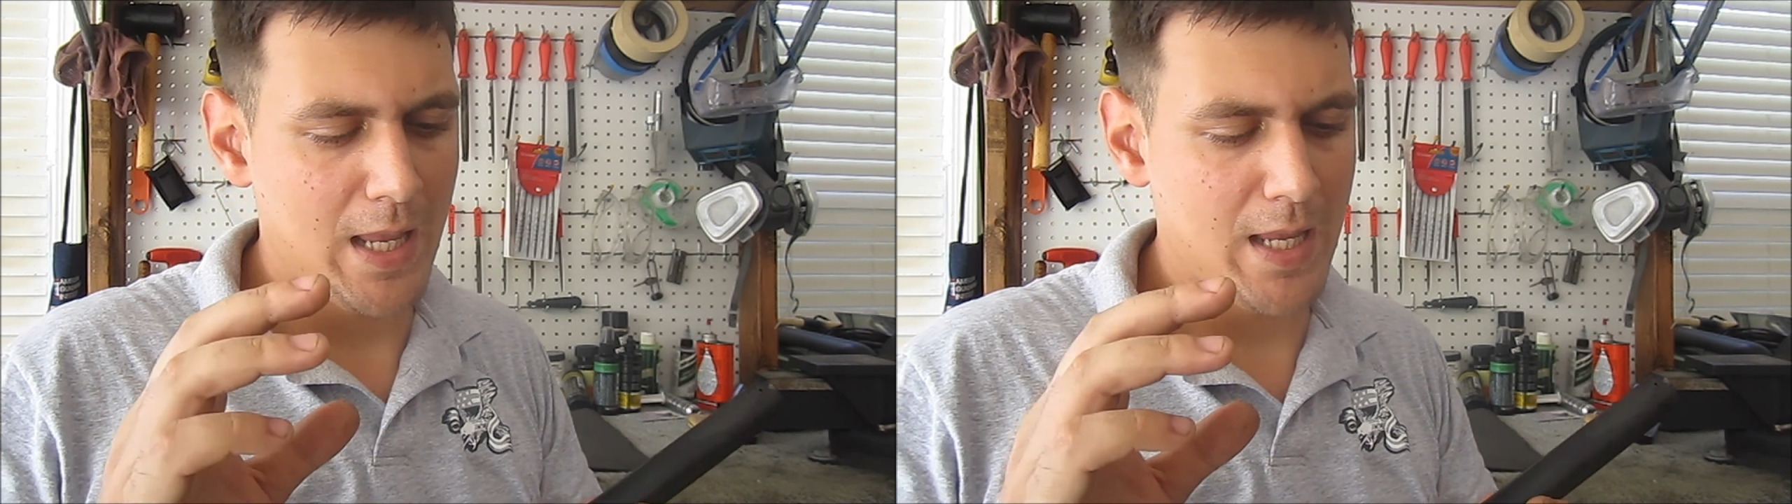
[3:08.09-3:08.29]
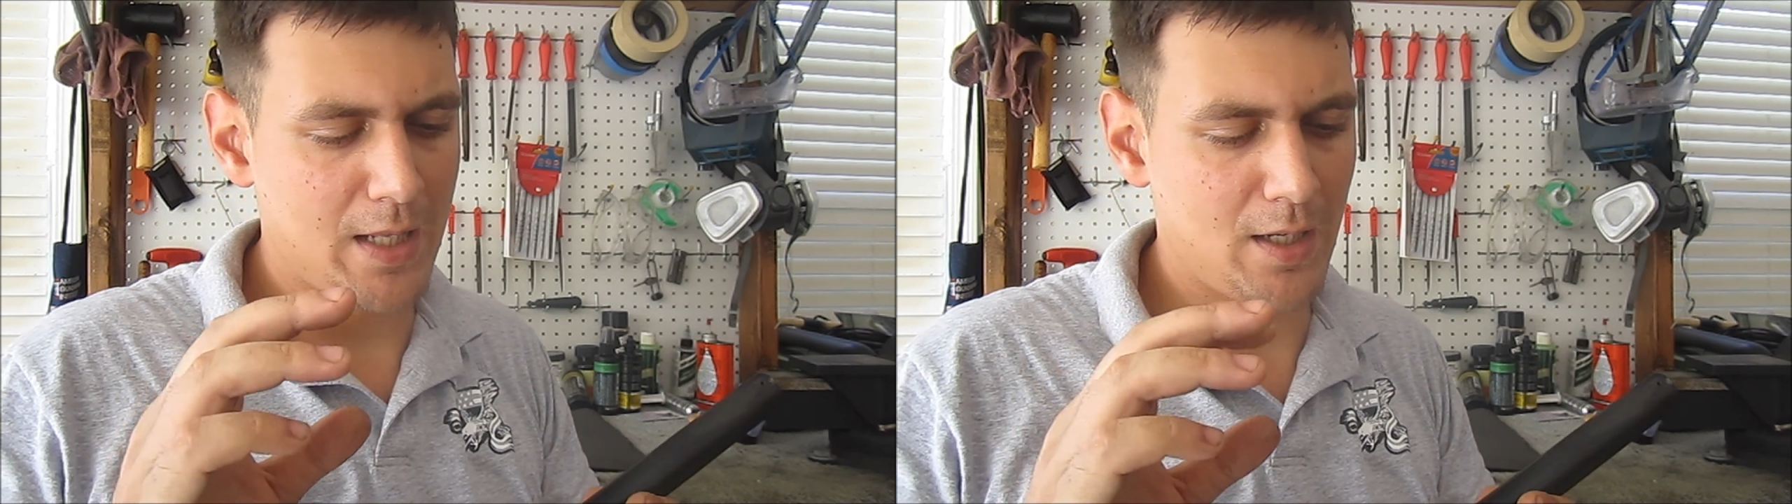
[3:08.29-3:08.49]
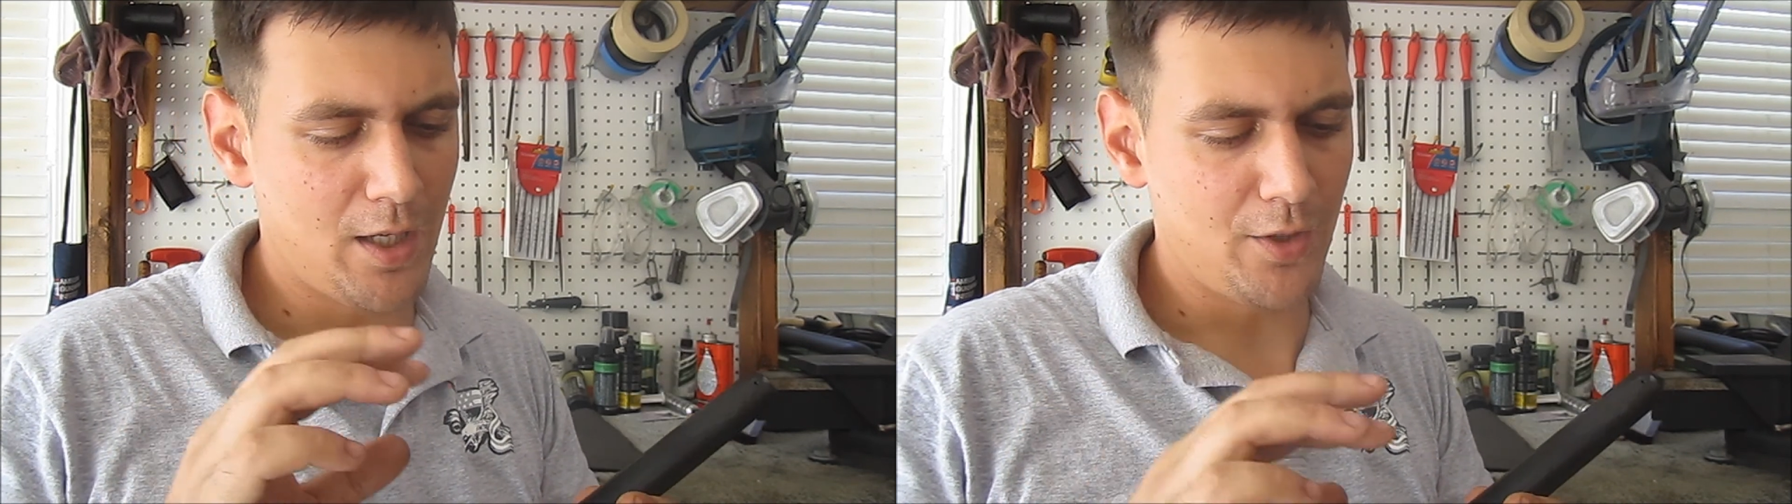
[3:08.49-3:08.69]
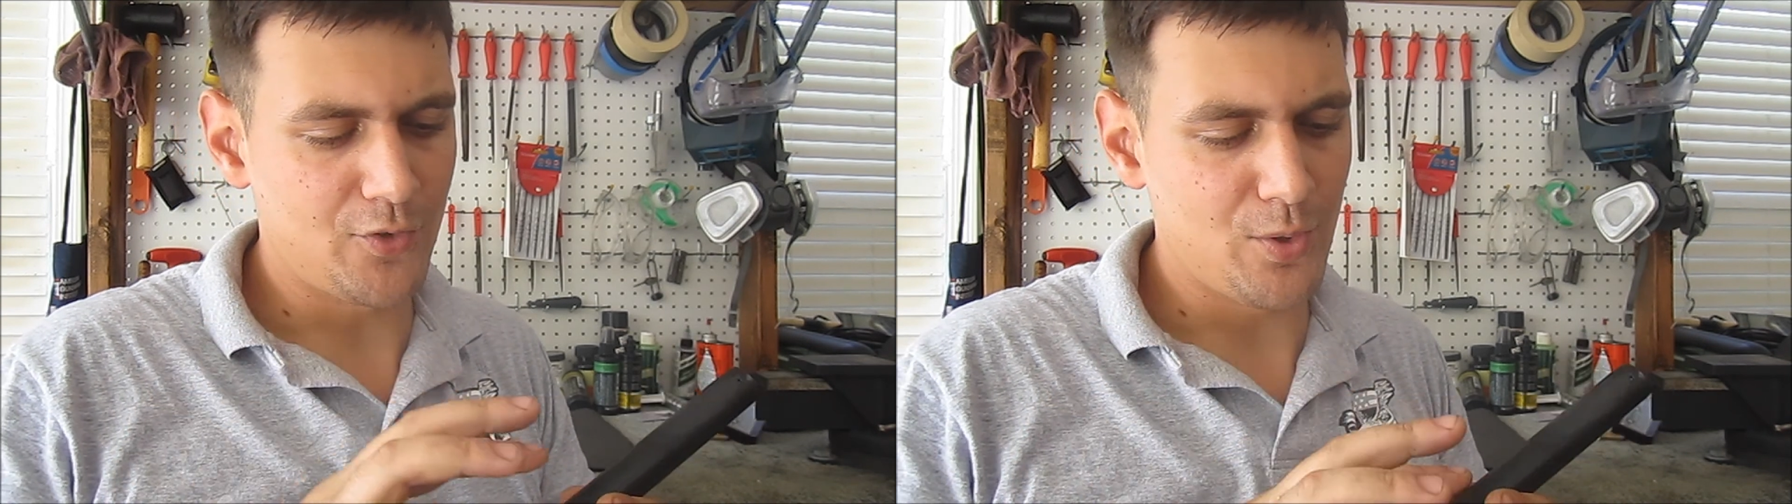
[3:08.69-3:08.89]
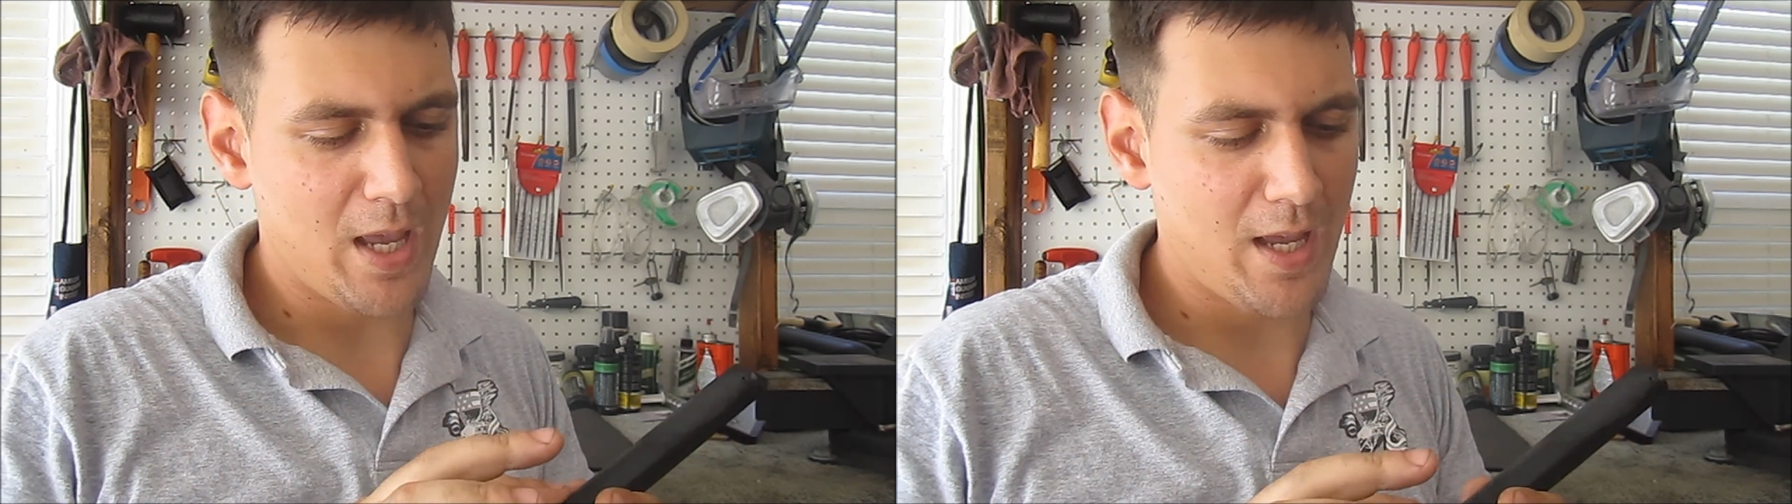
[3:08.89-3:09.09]
And I
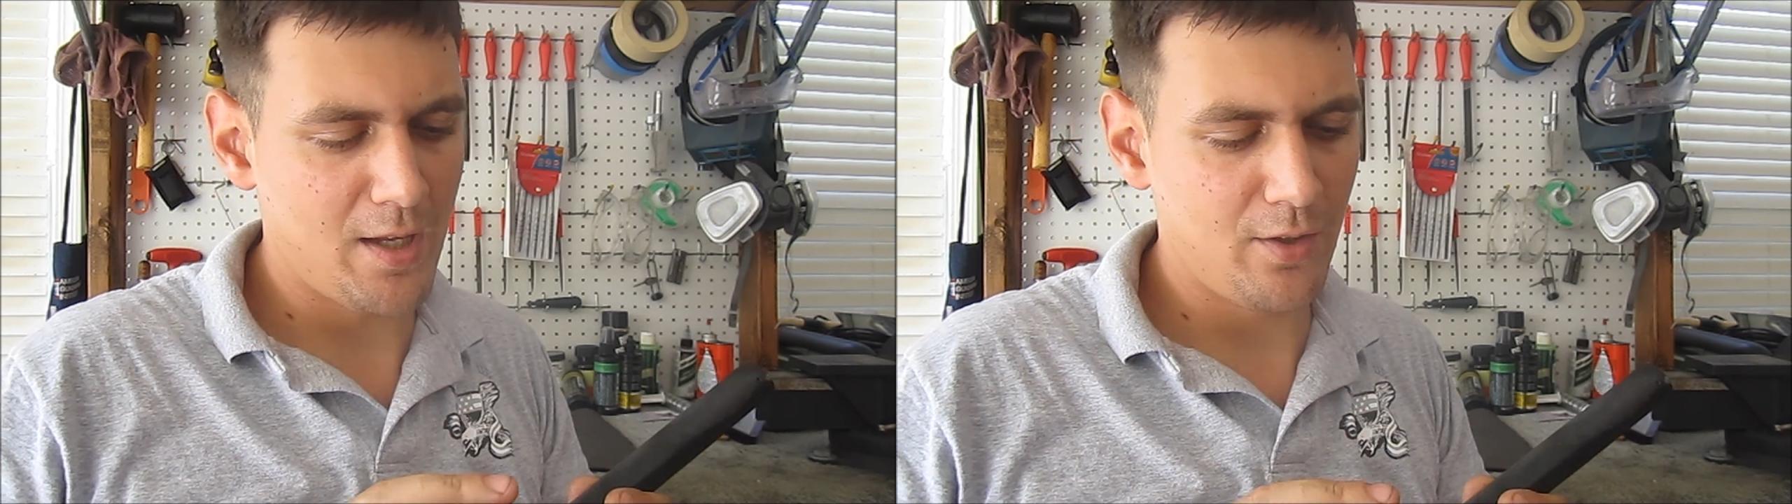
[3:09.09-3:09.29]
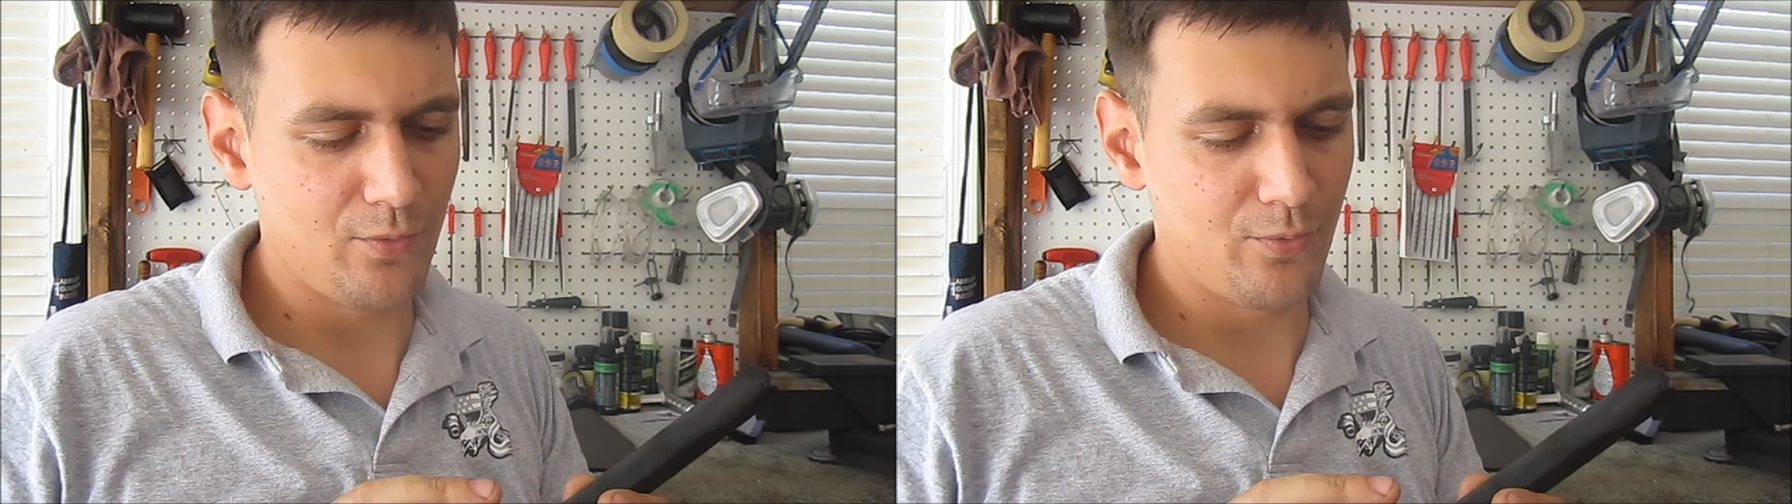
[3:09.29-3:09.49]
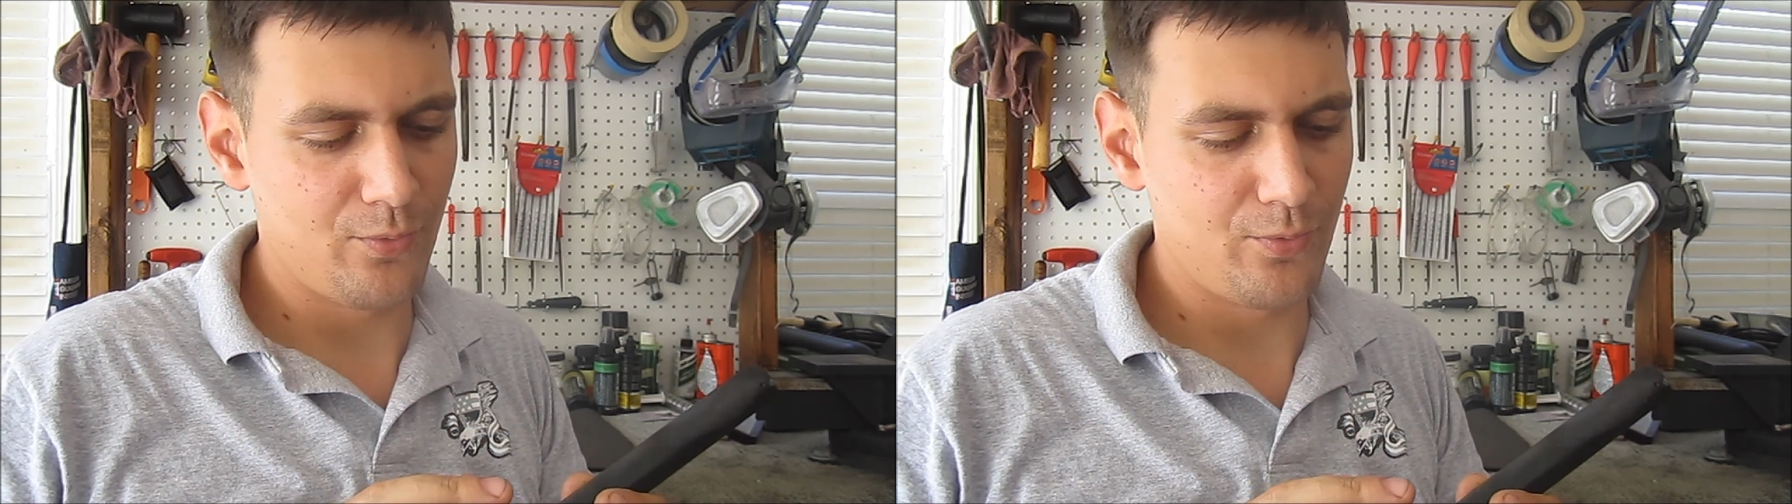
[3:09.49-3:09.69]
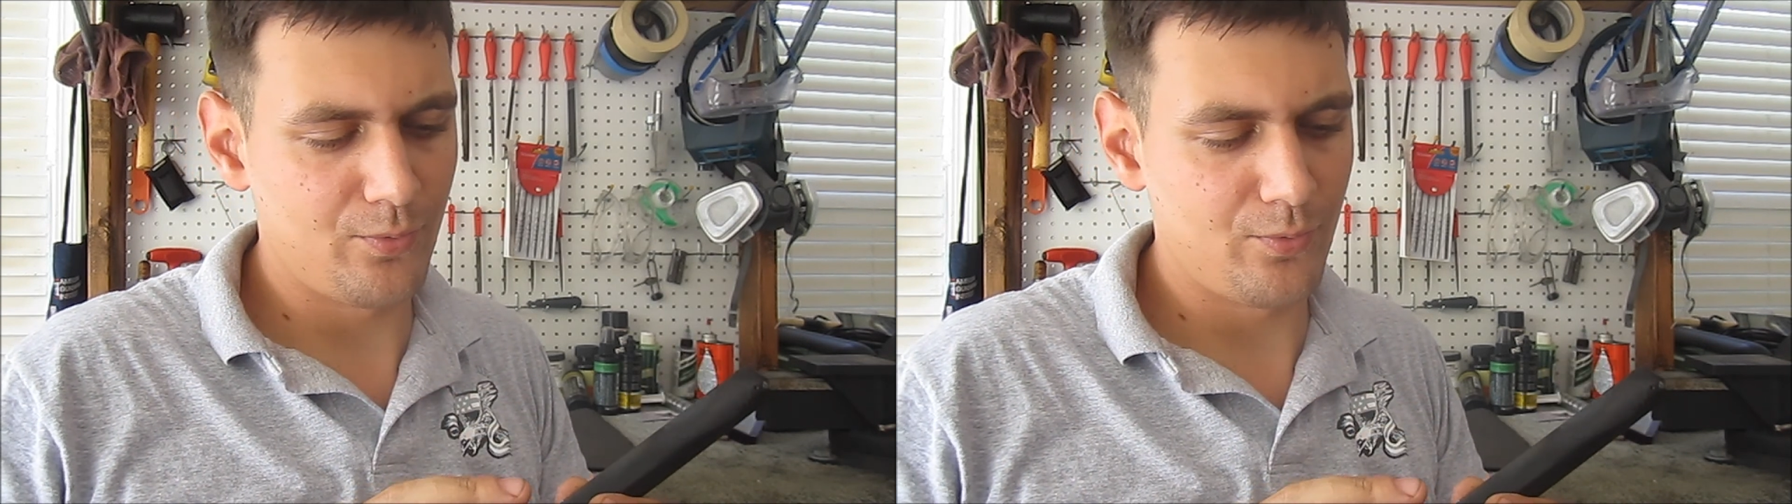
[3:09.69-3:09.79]
also have,